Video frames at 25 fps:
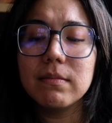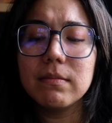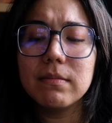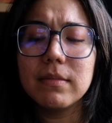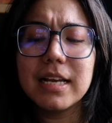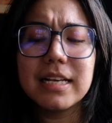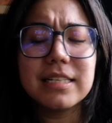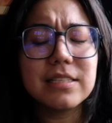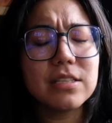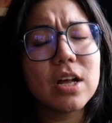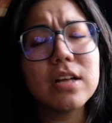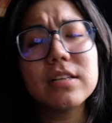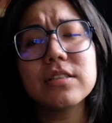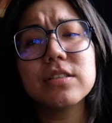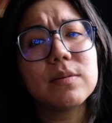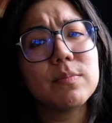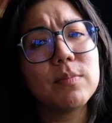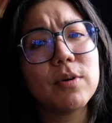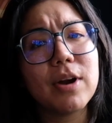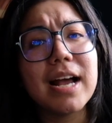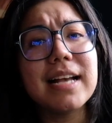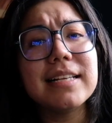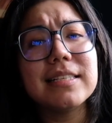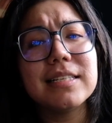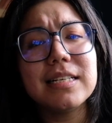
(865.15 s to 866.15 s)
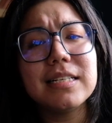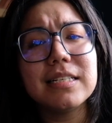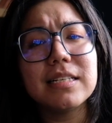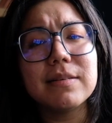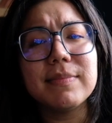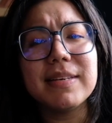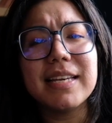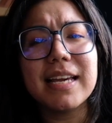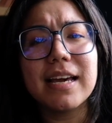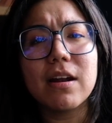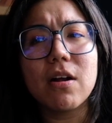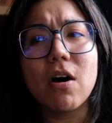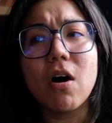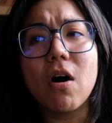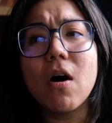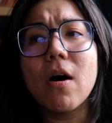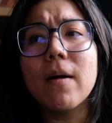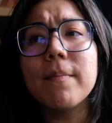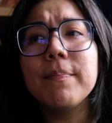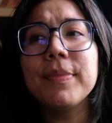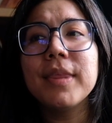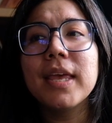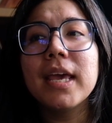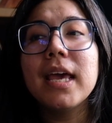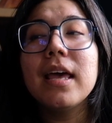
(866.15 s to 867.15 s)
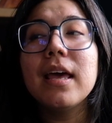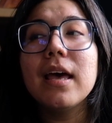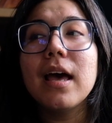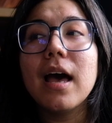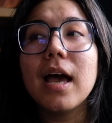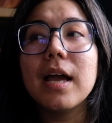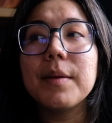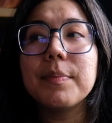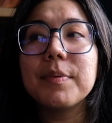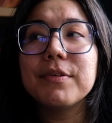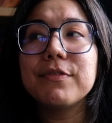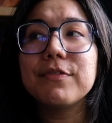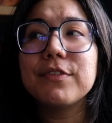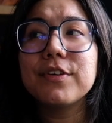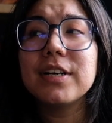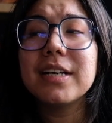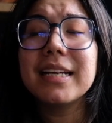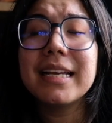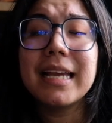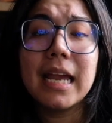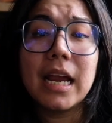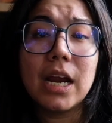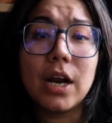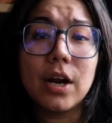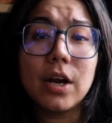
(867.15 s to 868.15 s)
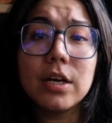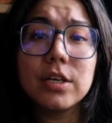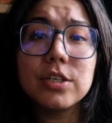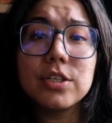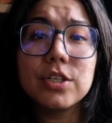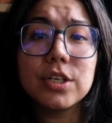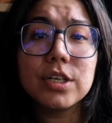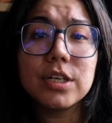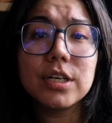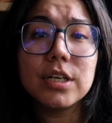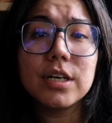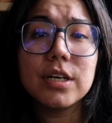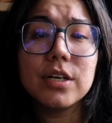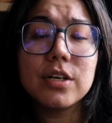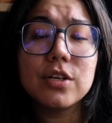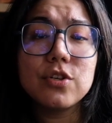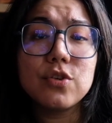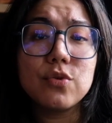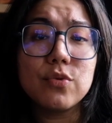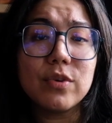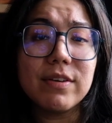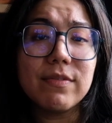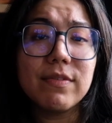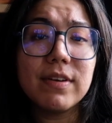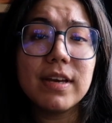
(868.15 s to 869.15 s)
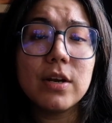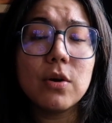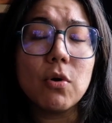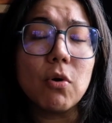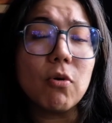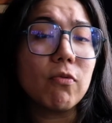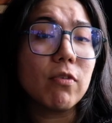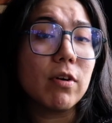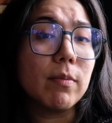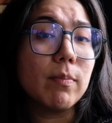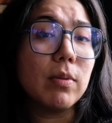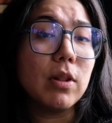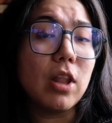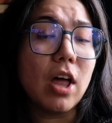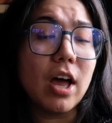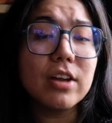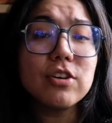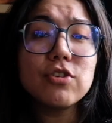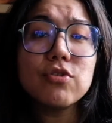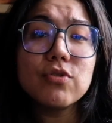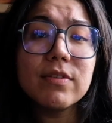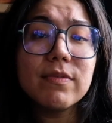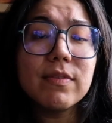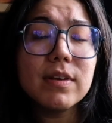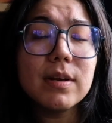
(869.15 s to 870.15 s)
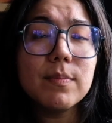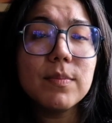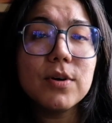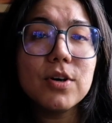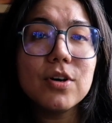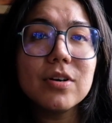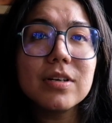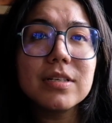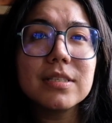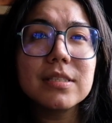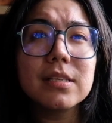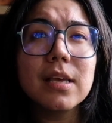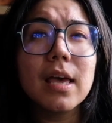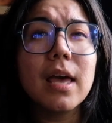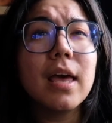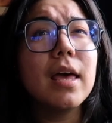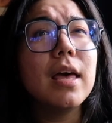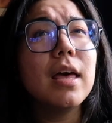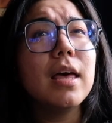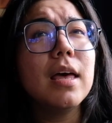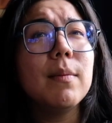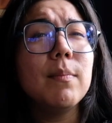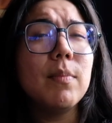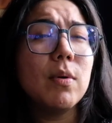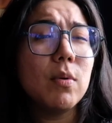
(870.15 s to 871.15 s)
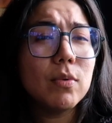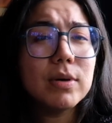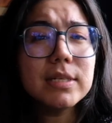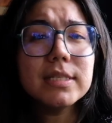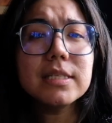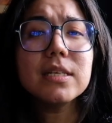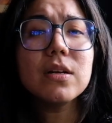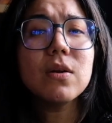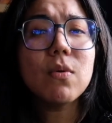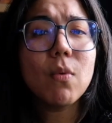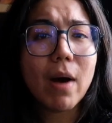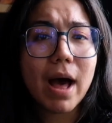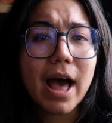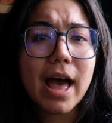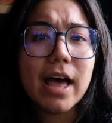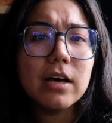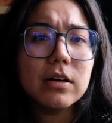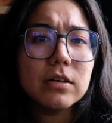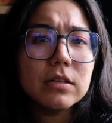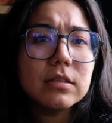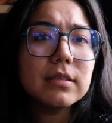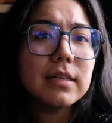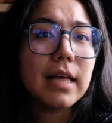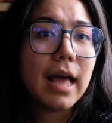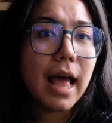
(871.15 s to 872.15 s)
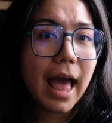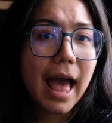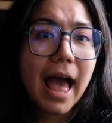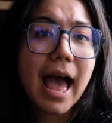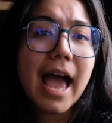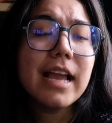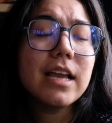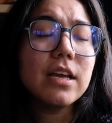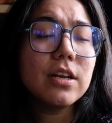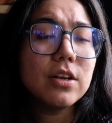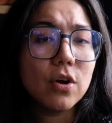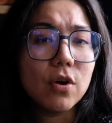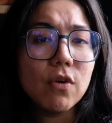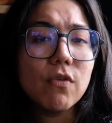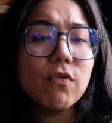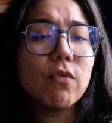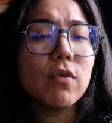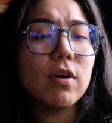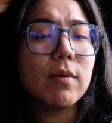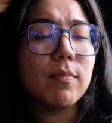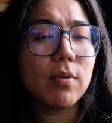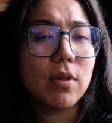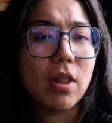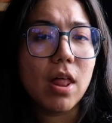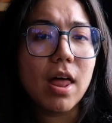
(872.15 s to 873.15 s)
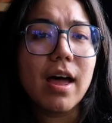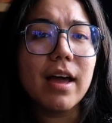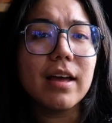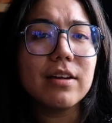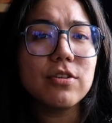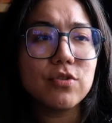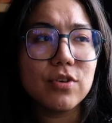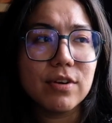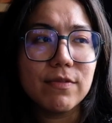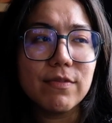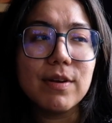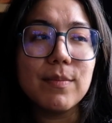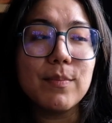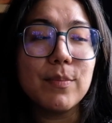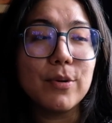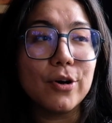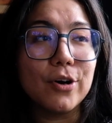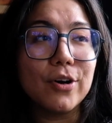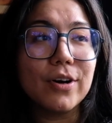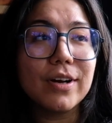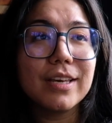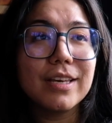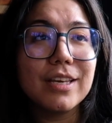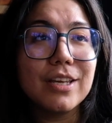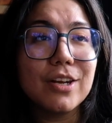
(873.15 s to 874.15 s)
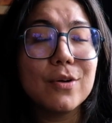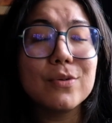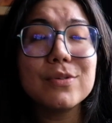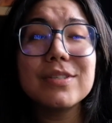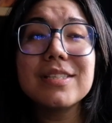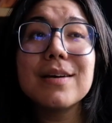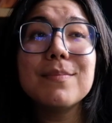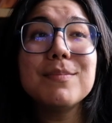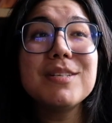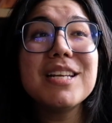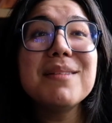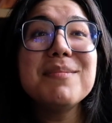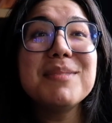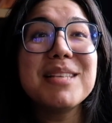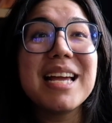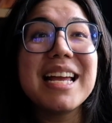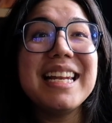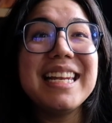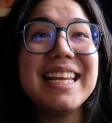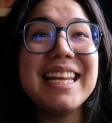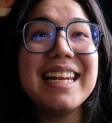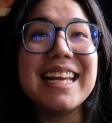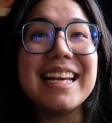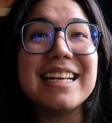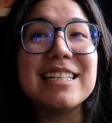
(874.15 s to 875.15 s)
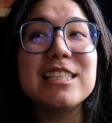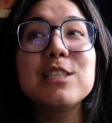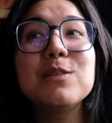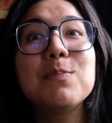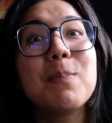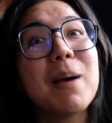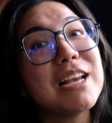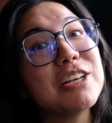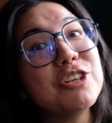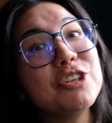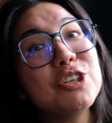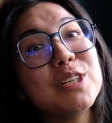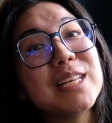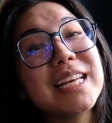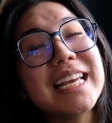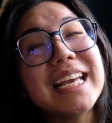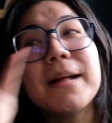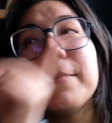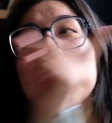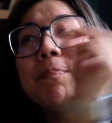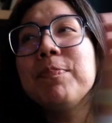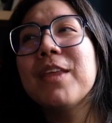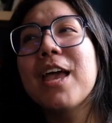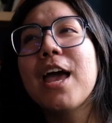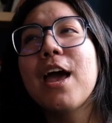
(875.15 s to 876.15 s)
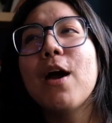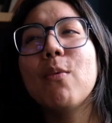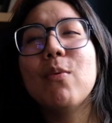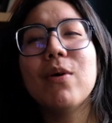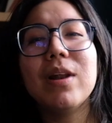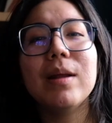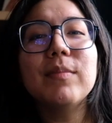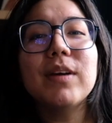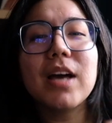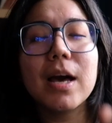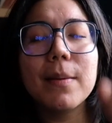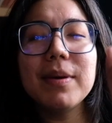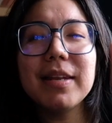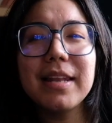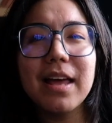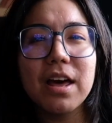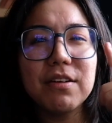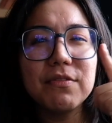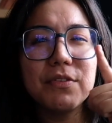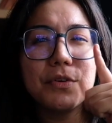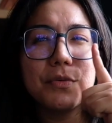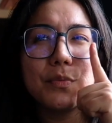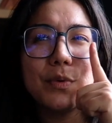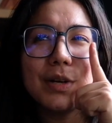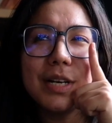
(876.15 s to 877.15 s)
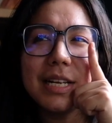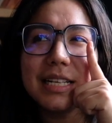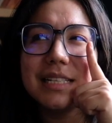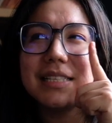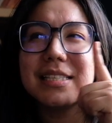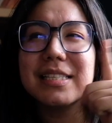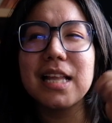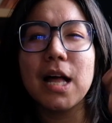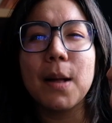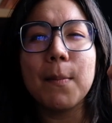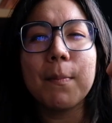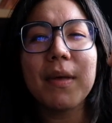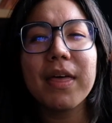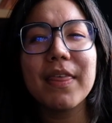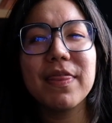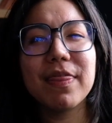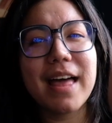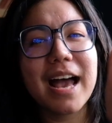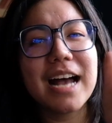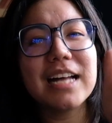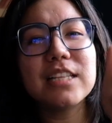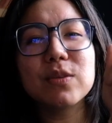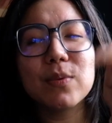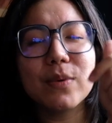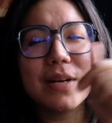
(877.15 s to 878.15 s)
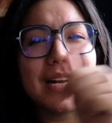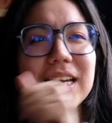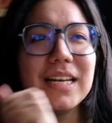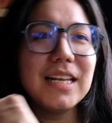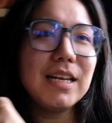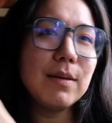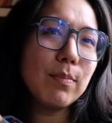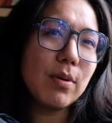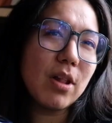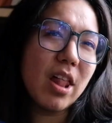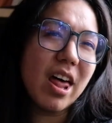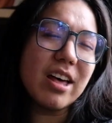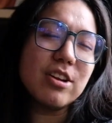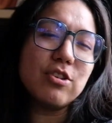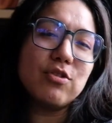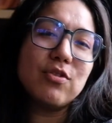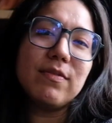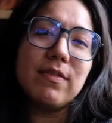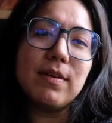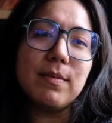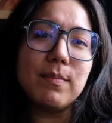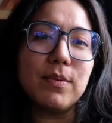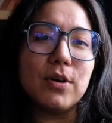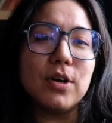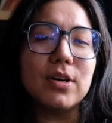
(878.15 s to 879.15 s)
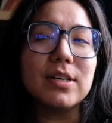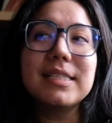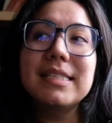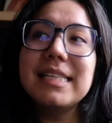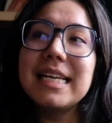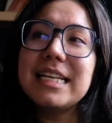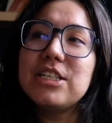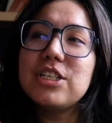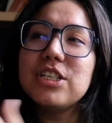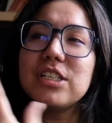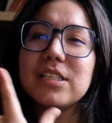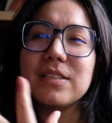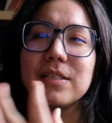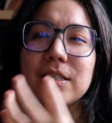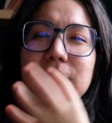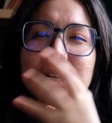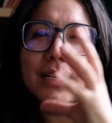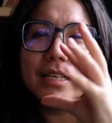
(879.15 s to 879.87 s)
is not surprising to me at all. I prefer character driven over plot driven books, but once in a while, I could go for a plot driven book. Sometimes I need it, especially when I'm coming out of a reading slump. That's when I need plot driven books. They just